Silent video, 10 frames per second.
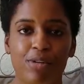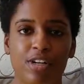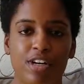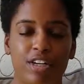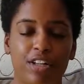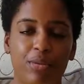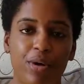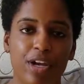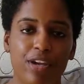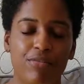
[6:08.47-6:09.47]
Another
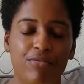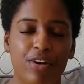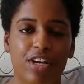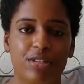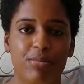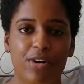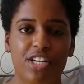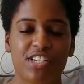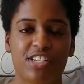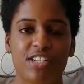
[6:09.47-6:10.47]
way for
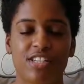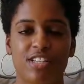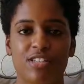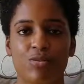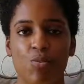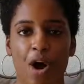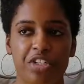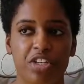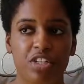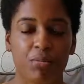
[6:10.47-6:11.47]
inspiration is
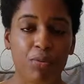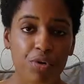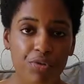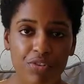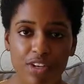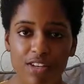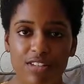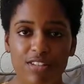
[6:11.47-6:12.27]
watching movies,